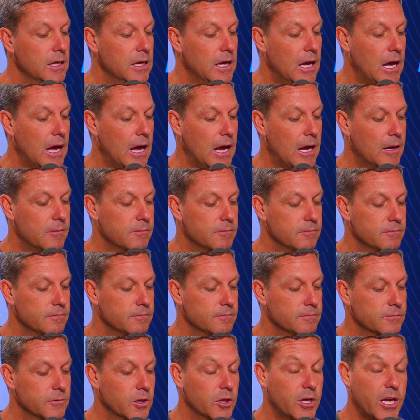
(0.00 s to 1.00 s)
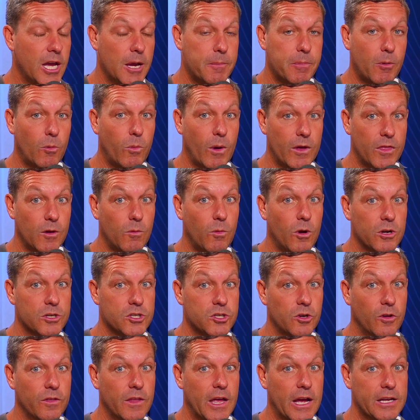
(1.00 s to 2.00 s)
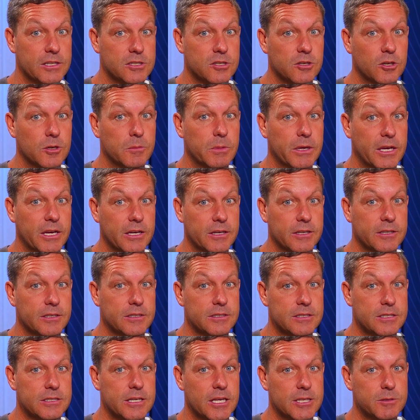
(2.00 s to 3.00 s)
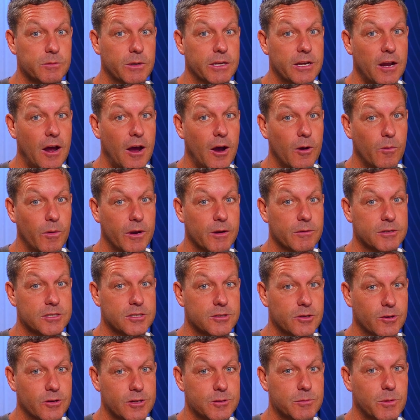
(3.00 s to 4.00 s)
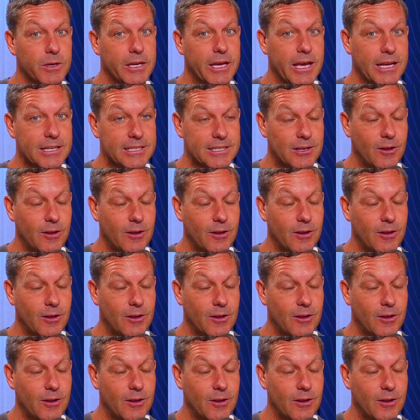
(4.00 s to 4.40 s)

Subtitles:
you keep a weather watch on that too because, as we know, as soon as we get